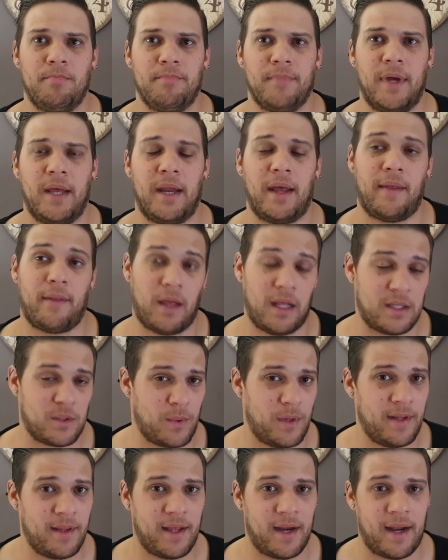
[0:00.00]
It's
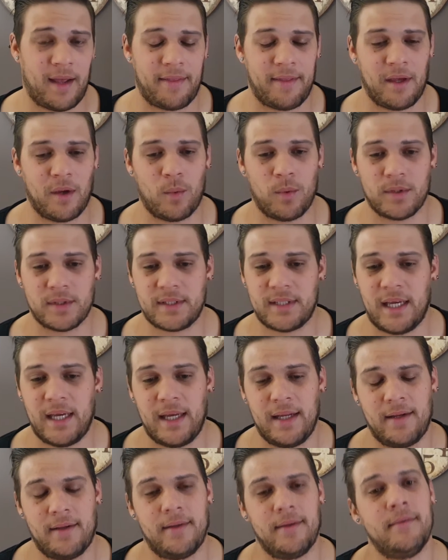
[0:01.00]
one that I think will
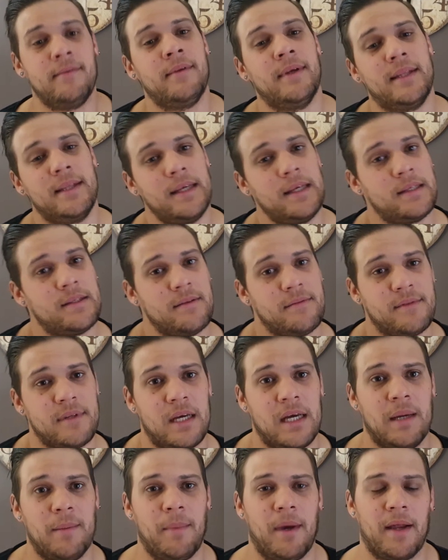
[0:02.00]
stand the test of
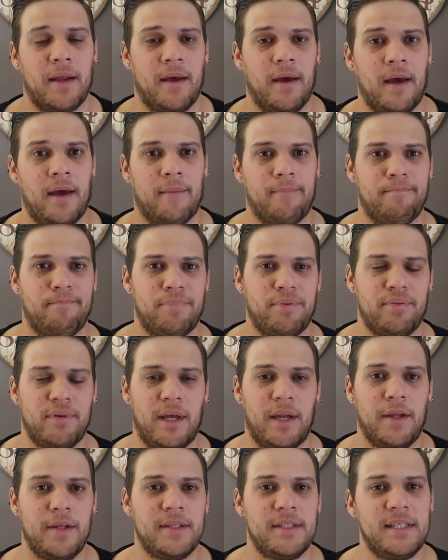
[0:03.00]
time.
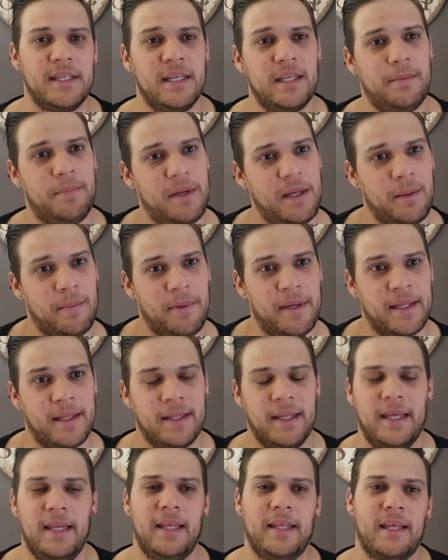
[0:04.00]
I don't see it being
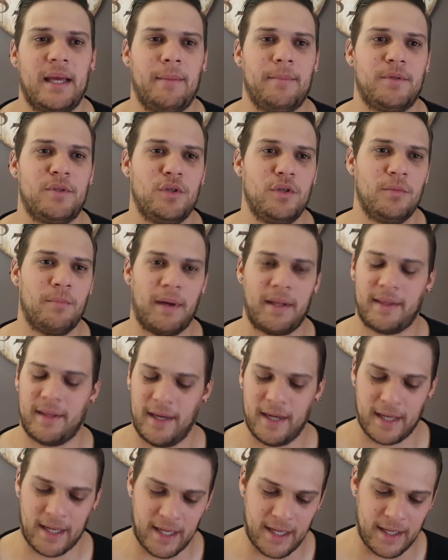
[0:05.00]
beaten anytime soon. But
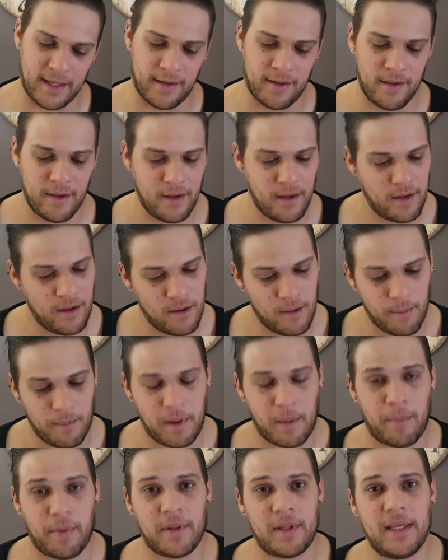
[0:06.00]
then again,
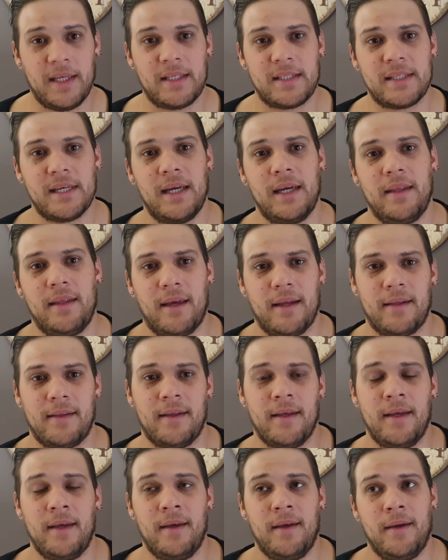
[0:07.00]
people did say
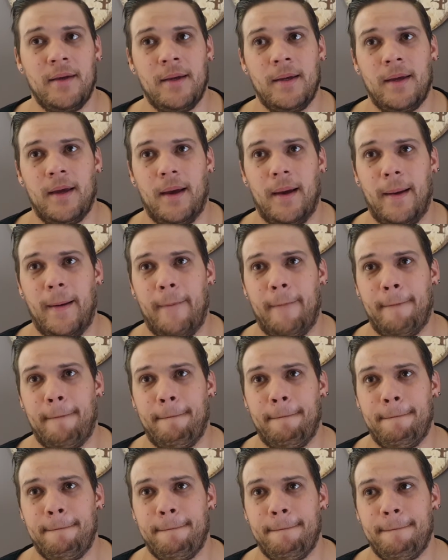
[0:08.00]
that
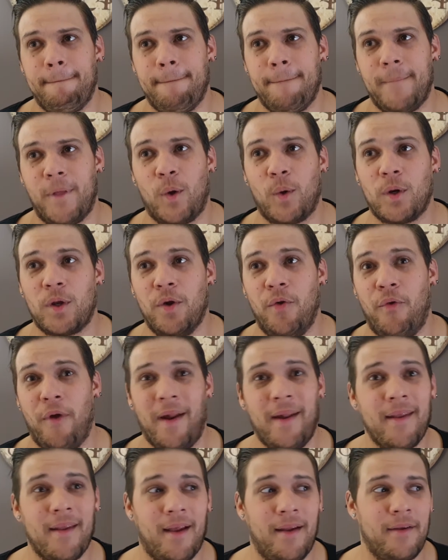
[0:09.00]
no one could
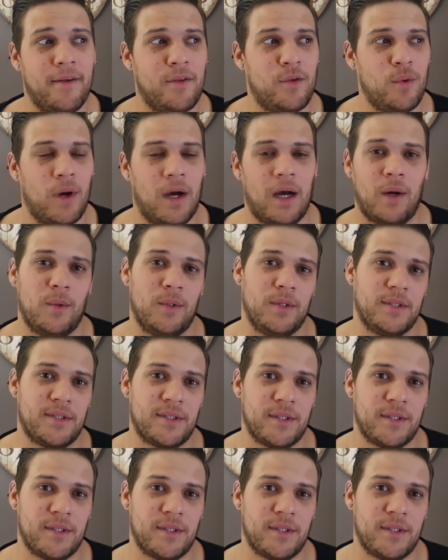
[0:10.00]
run it under 2 hours.